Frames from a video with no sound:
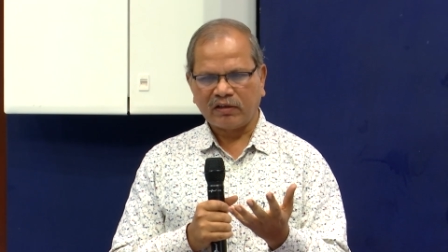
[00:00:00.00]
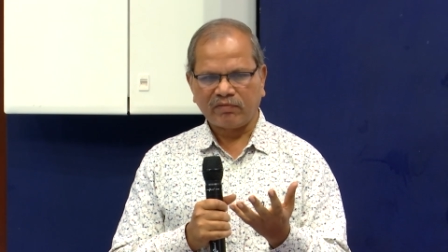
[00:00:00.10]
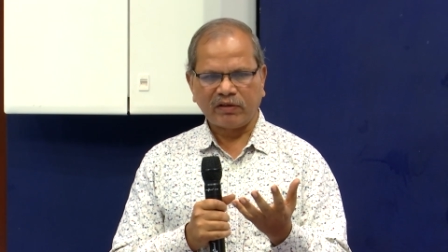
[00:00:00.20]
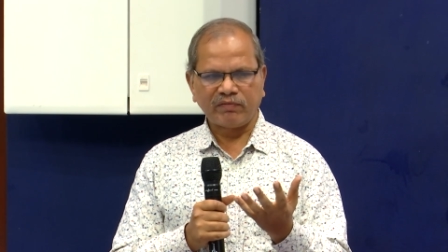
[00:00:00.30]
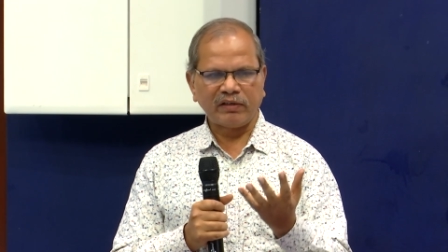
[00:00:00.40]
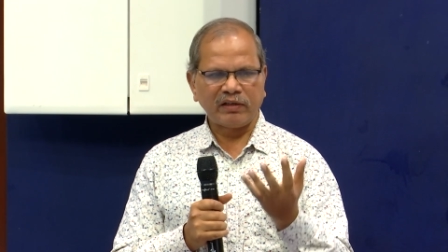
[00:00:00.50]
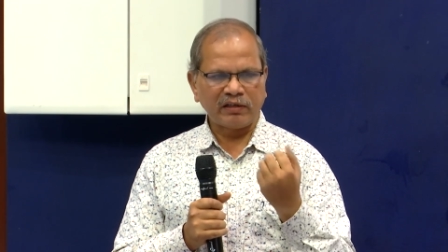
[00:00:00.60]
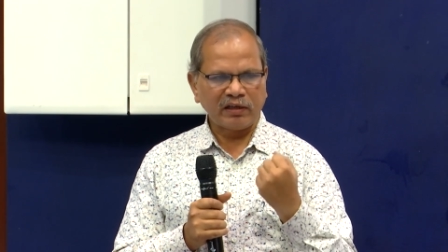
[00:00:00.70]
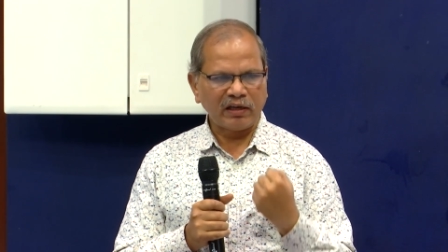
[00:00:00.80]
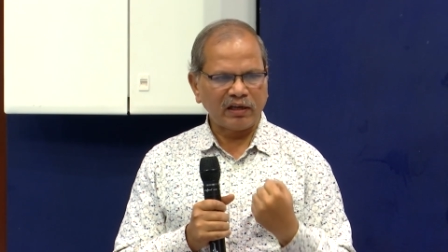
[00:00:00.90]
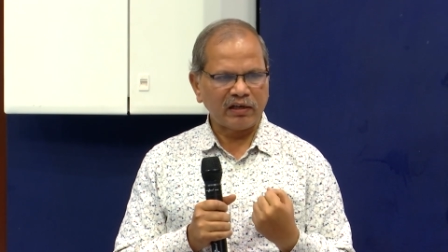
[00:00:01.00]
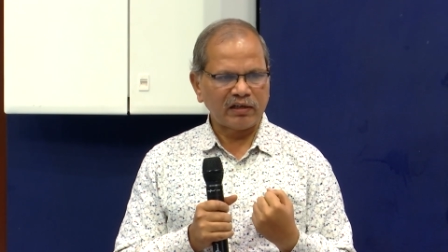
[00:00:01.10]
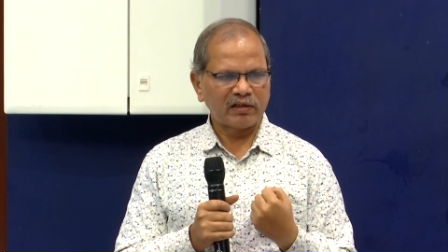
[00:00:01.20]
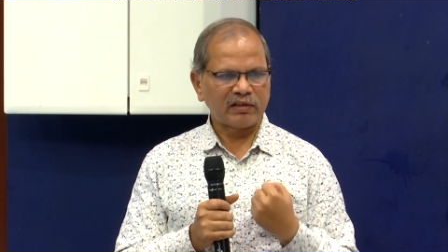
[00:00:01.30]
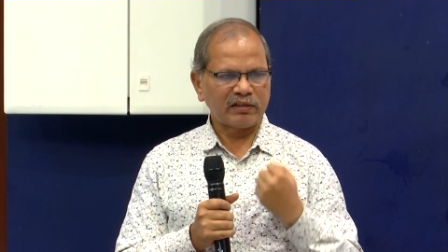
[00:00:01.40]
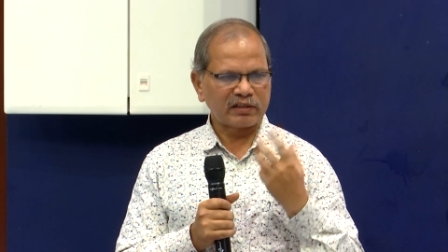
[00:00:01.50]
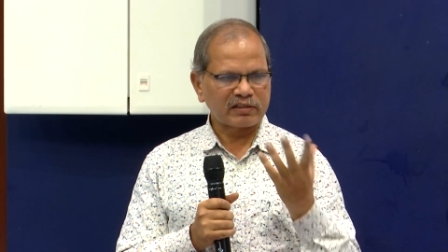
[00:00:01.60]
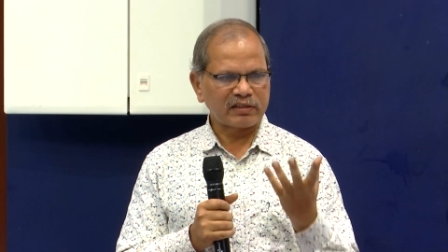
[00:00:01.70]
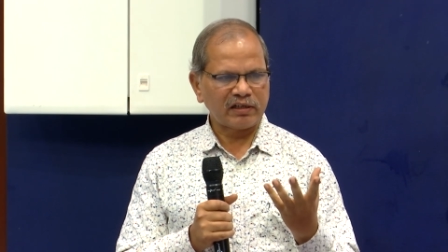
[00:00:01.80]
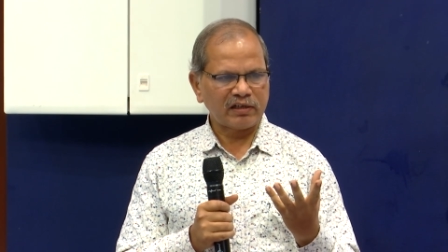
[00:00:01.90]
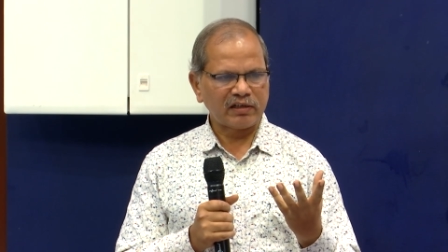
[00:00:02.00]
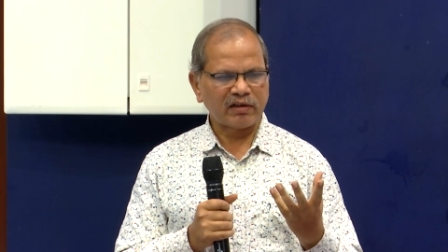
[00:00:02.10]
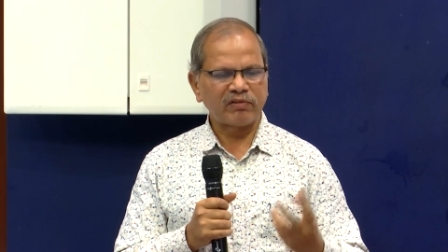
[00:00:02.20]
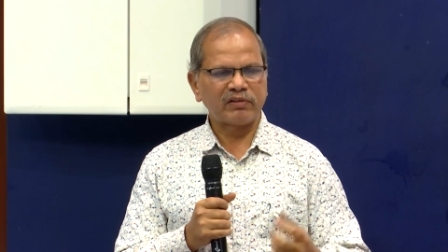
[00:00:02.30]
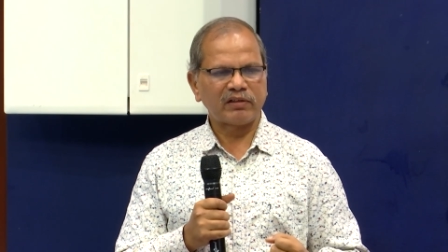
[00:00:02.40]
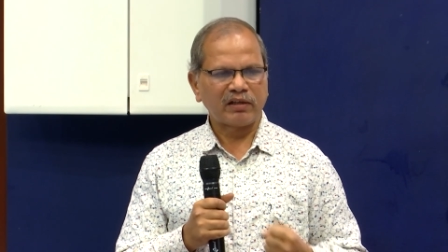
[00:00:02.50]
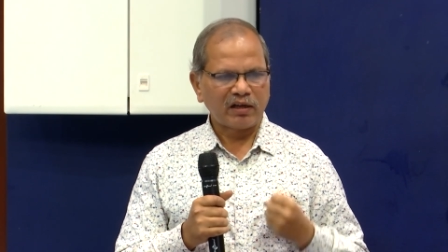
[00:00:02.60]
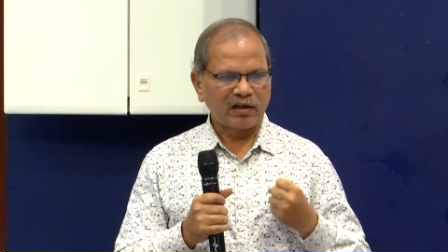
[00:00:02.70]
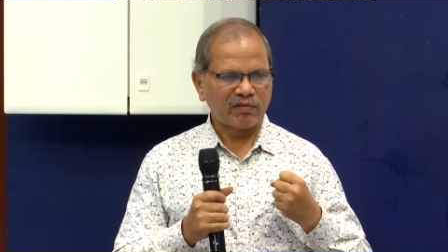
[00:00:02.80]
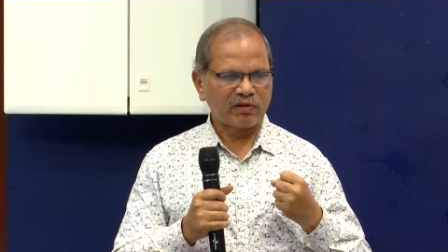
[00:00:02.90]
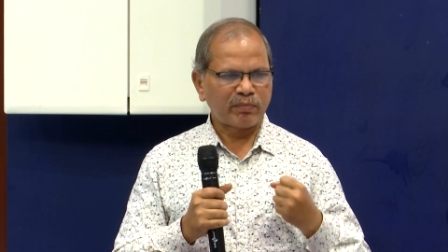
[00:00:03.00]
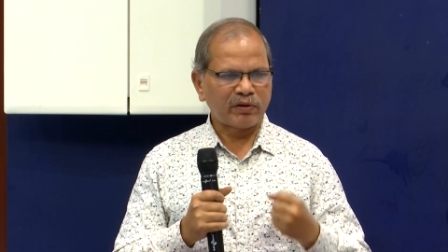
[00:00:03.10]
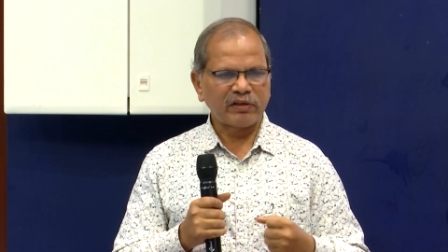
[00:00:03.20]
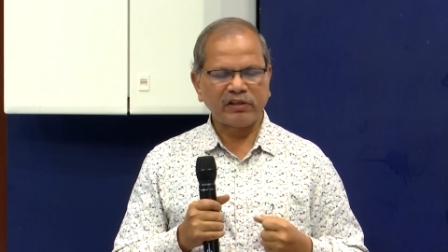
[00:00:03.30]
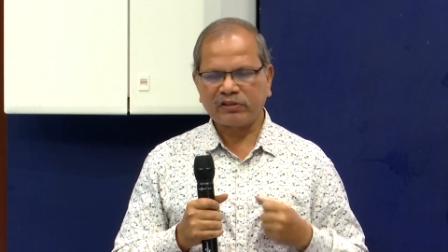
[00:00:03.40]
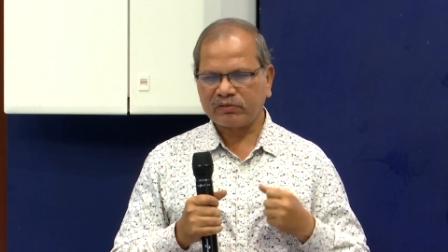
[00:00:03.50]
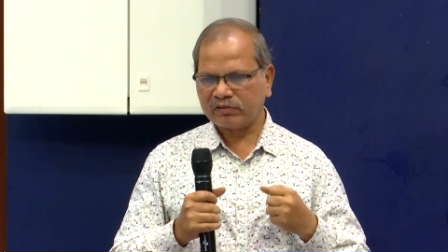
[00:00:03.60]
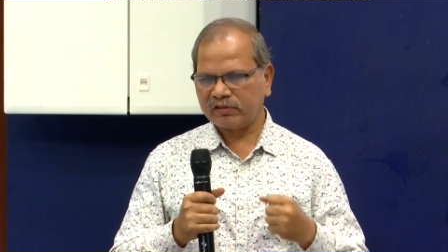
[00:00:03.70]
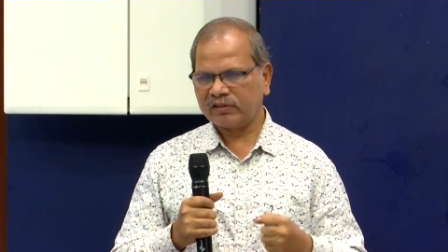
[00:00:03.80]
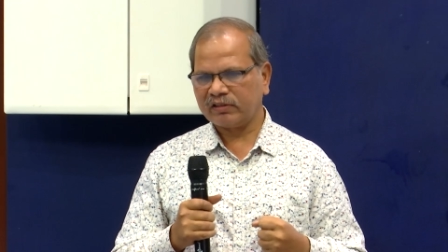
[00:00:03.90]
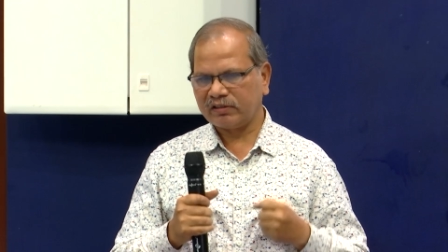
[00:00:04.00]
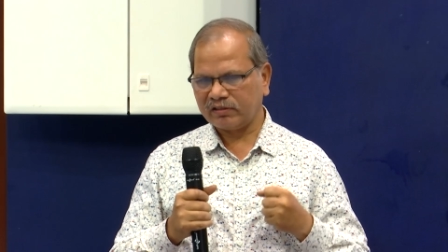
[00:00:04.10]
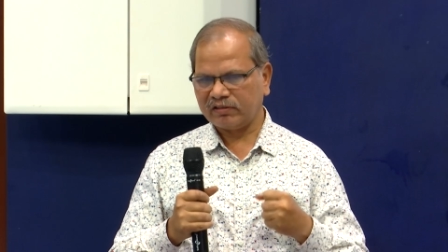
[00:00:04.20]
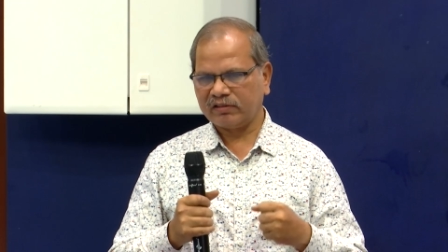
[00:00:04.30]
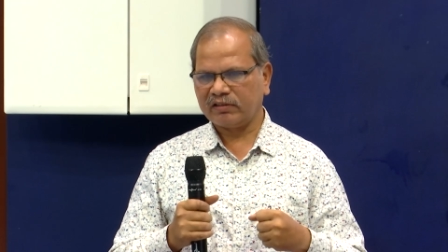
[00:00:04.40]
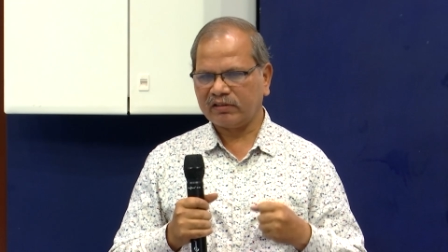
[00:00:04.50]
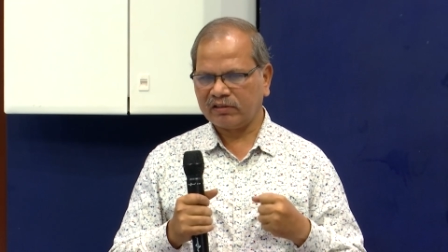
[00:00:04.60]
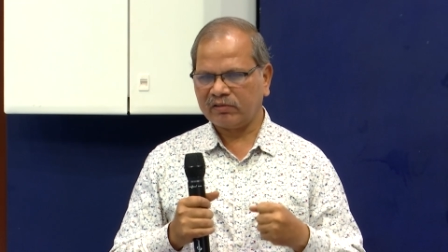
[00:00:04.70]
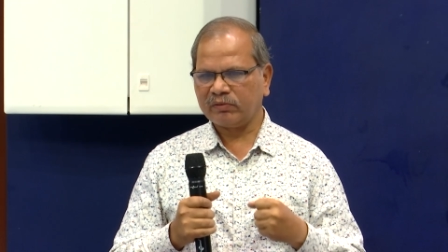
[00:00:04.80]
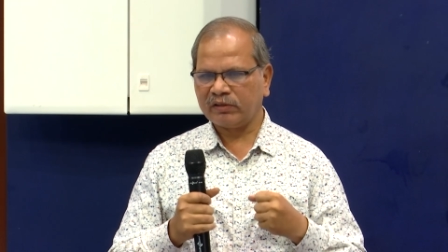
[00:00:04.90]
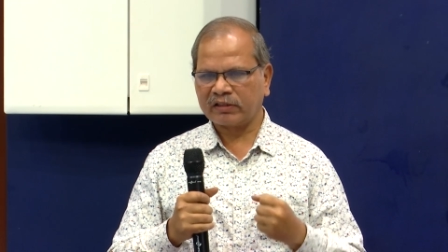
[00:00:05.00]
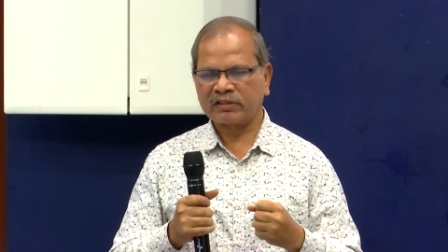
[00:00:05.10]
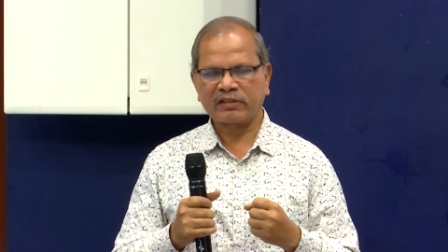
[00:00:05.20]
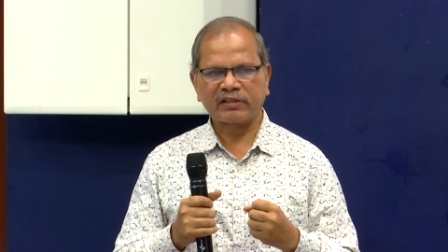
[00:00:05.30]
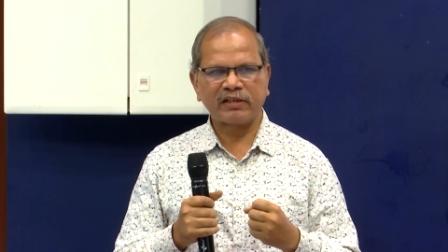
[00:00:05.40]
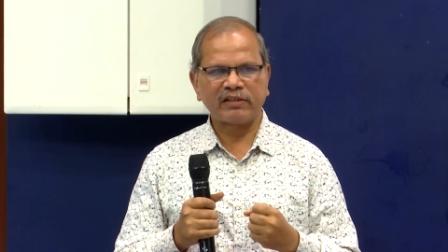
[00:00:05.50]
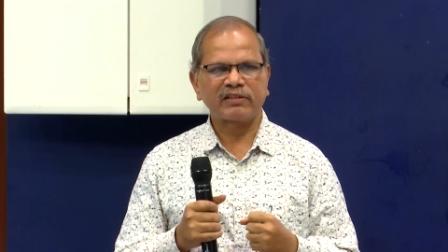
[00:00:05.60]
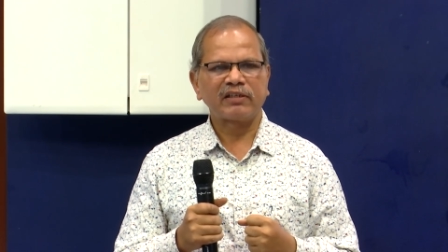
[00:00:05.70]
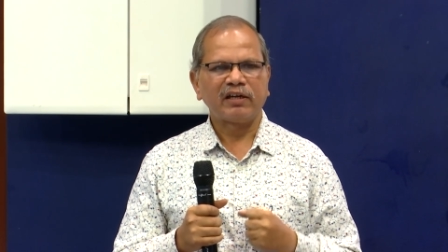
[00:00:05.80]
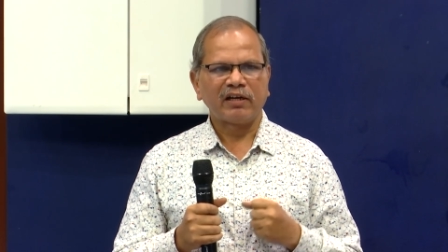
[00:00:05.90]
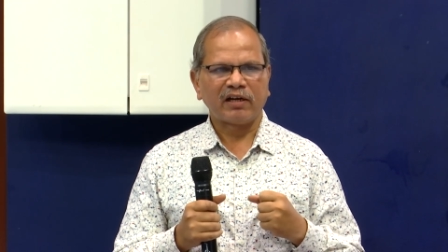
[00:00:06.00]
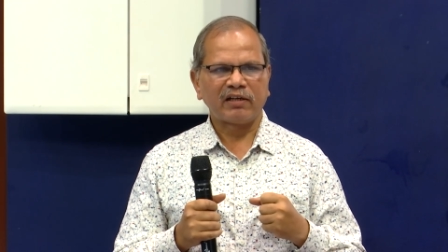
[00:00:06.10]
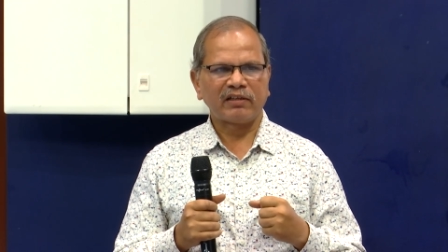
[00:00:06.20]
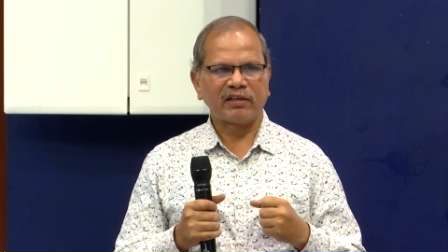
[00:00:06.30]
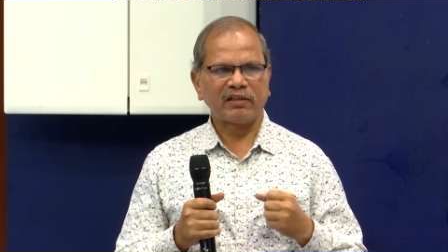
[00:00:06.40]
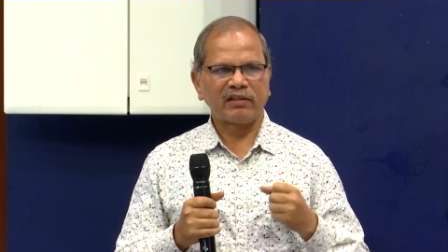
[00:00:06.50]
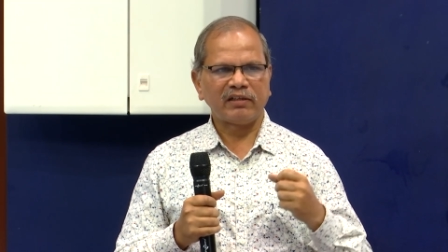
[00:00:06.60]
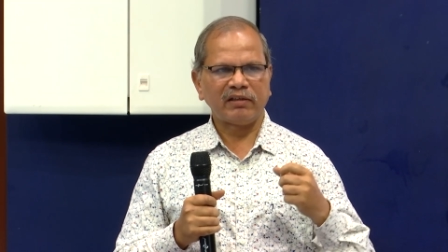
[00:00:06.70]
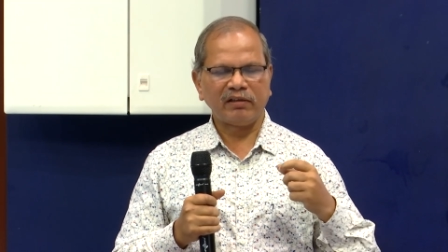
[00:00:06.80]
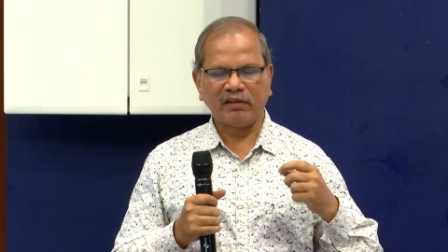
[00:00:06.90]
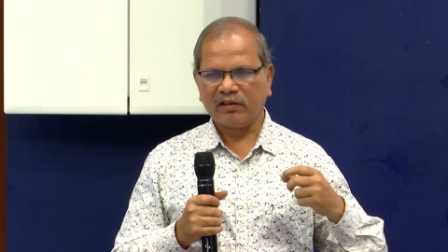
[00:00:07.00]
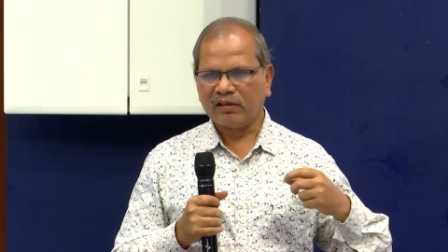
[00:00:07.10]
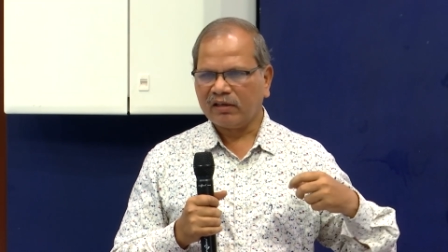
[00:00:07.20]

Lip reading: When we inhale and exhale, our body should do the exercise, and then the